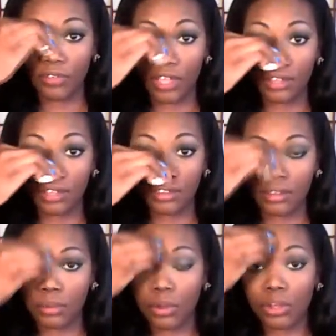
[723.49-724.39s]
your
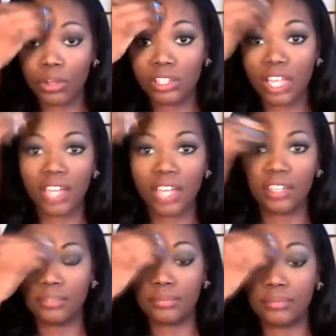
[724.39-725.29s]
face. Well, it's
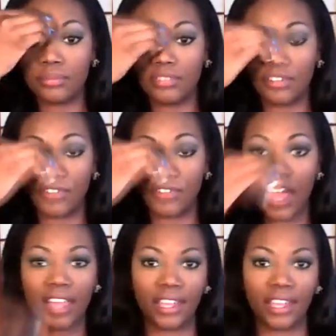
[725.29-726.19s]
kind of
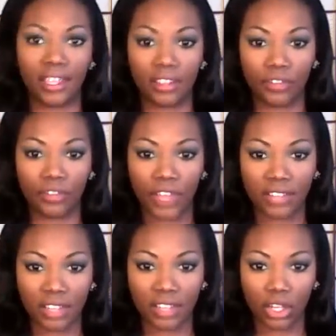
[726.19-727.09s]
defining your
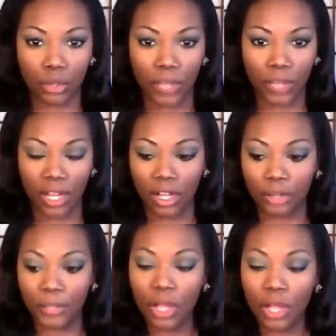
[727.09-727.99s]
face a little bit.
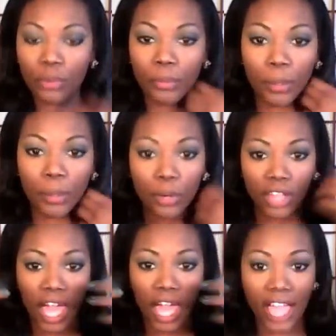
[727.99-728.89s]

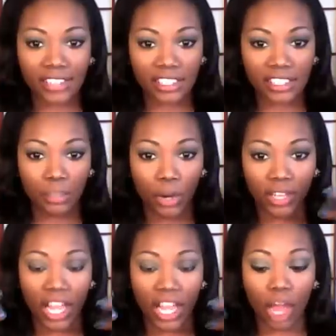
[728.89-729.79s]
Remember, the eyes is the
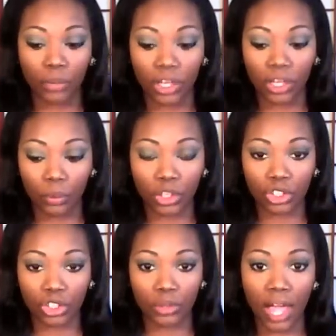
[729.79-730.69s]
part that I really
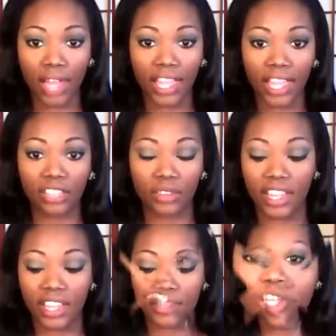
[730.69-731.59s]
want to highlight.
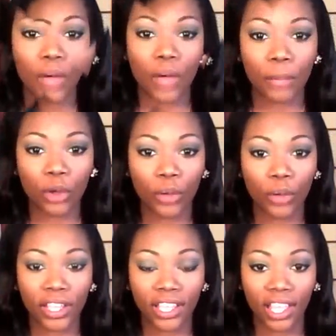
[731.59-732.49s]
So ladies, so I'm
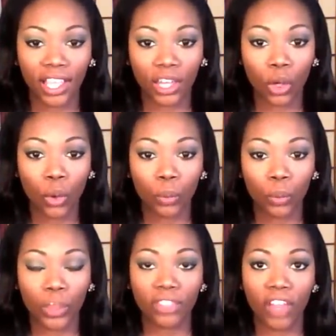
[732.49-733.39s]
going in
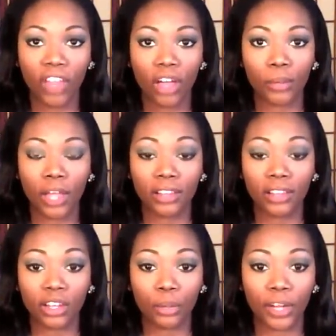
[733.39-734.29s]
with
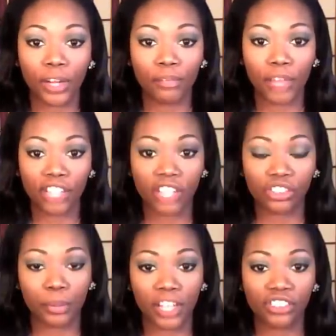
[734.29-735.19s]
a little bit of
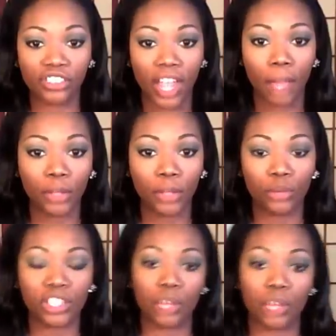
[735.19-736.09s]
blush. The blush that I'm
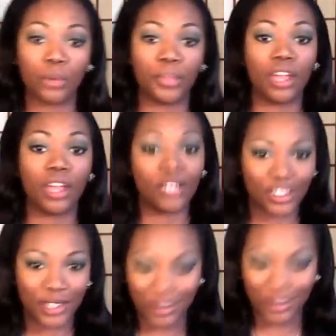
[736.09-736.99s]
using would be
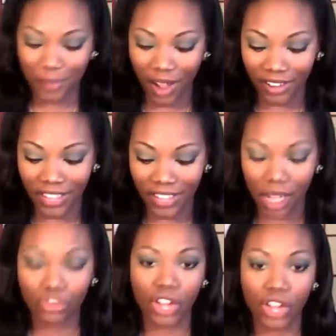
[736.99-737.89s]
also a new
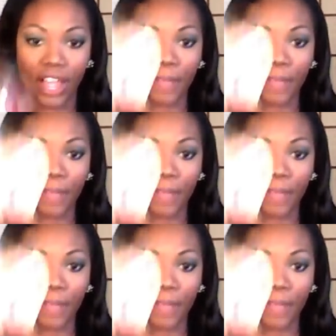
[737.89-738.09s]
product that I'm